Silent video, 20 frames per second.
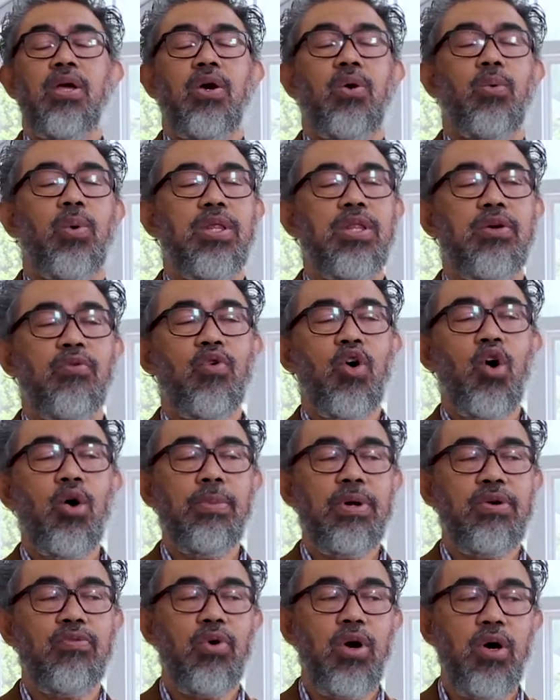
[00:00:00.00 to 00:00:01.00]
When the
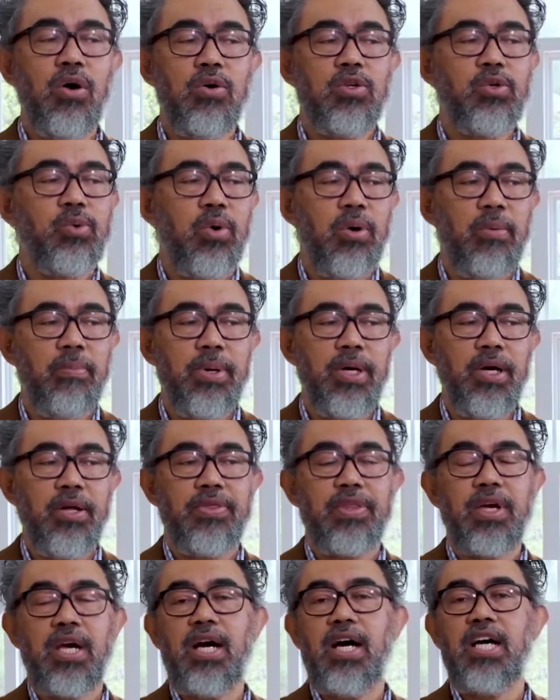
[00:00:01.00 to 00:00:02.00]
Roman roads were
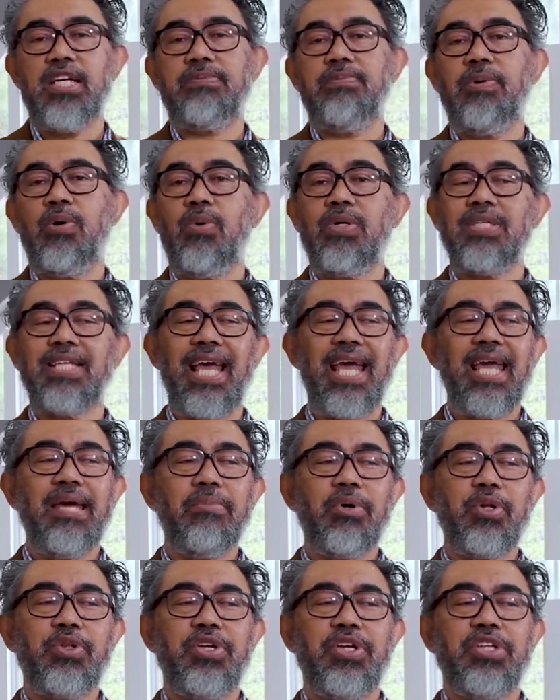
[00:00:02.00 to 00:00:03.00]
built, the gospel was
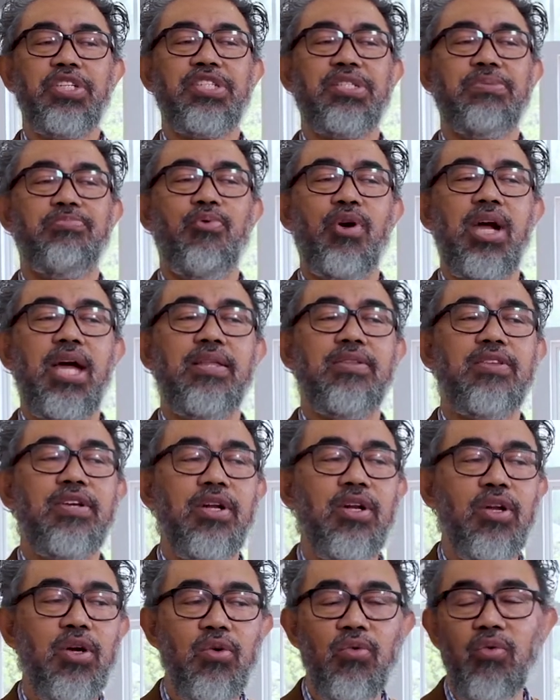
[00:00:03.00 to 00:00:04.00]
able to spread
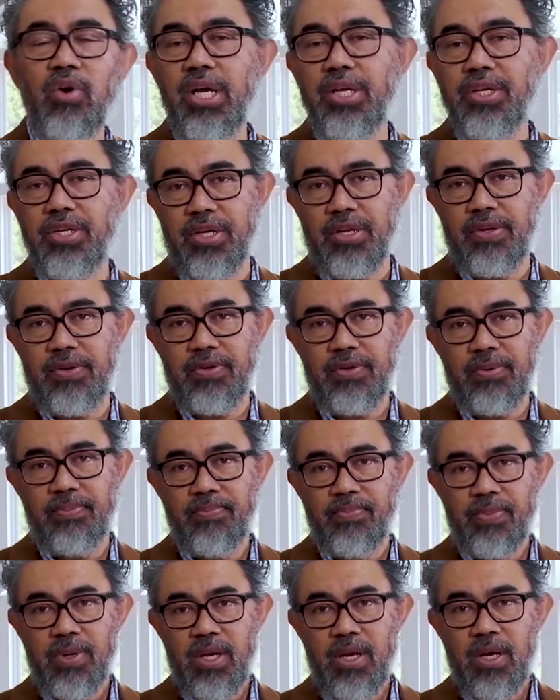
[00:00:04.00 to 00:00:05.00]
to new regions.
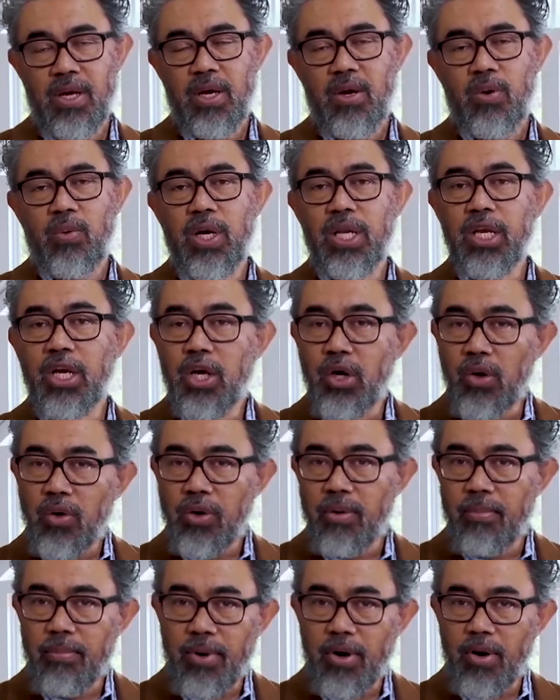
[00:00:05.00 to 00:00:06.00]
When
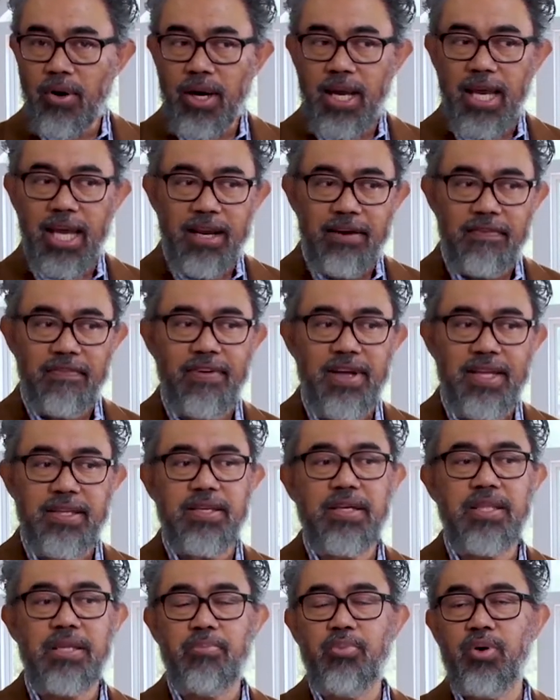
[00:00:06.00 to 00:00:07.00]
Gutenberg
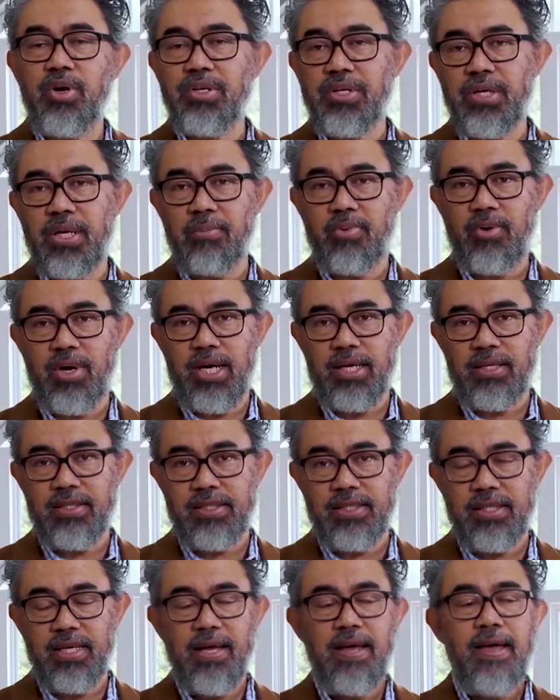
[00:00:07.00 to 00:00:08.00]
invented the printing
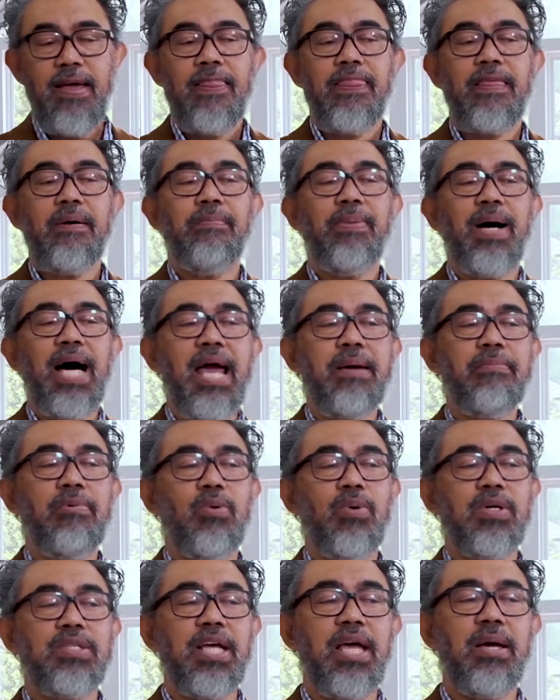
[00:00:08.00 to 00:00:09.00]
press, the
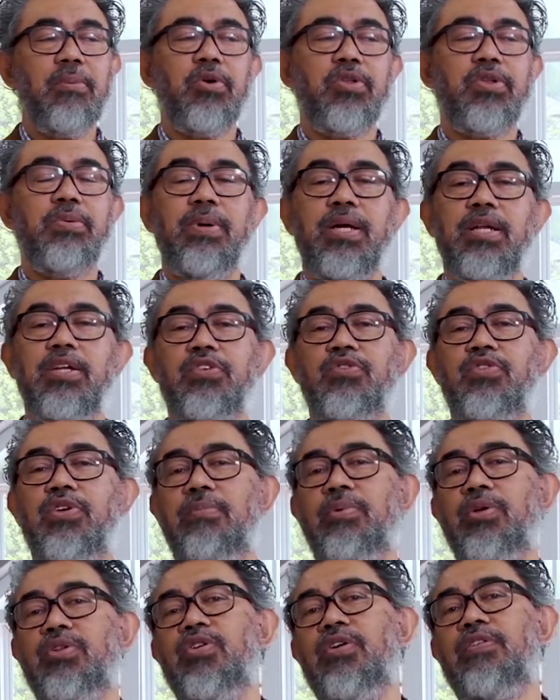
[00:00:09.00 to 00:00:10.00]
Bible was able to be
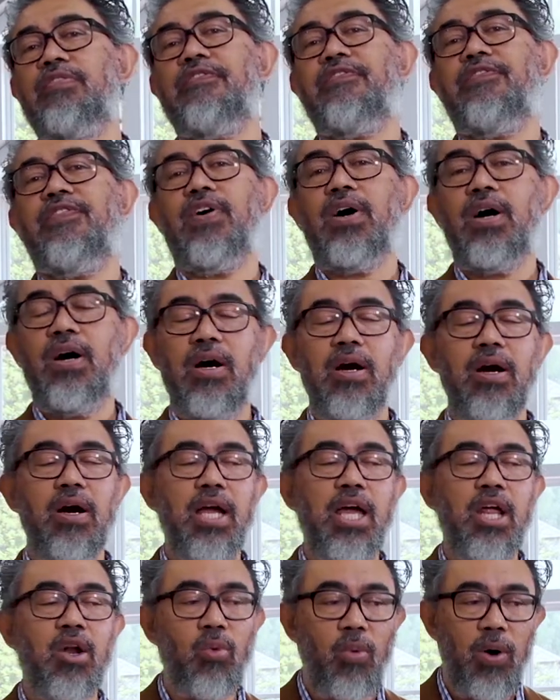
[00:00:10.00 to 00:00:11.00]
distributed far
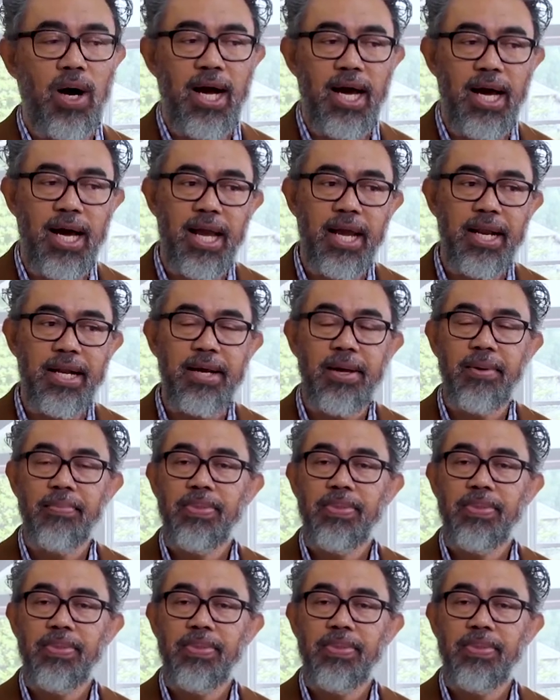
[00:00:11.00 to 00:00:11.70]
and wide.